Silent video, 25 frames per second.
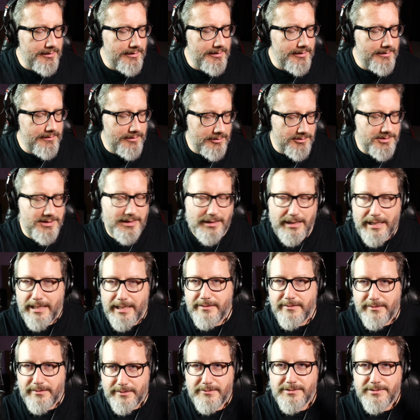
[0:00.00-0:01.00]
There's a
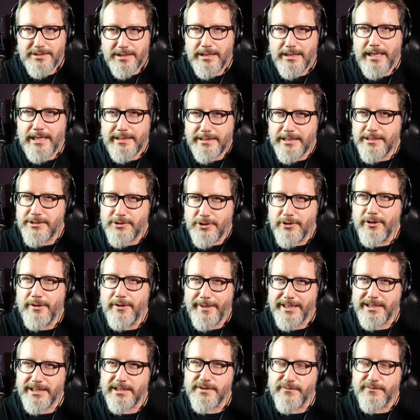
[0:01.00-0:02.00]
lot that's good
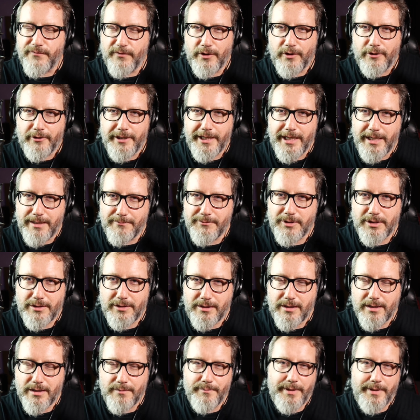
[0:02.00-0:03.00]
about this phone, and I'm going
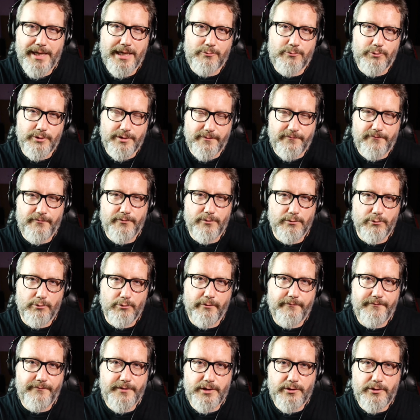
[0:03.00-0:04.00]
to come back with a full
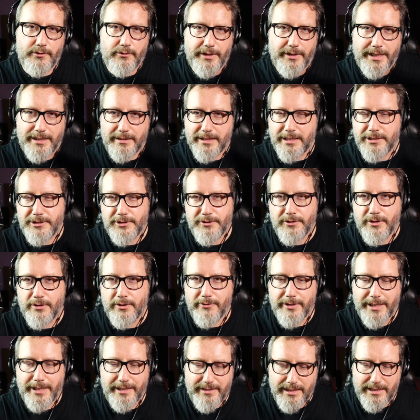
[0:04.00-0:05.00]
review and let you know
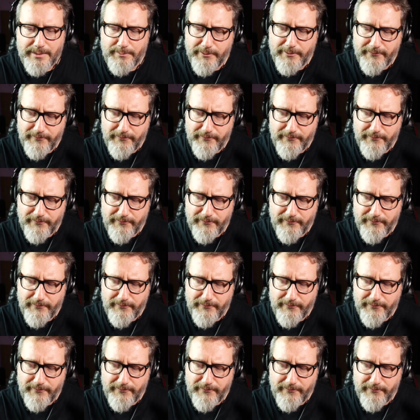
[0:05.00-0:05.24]
what I think.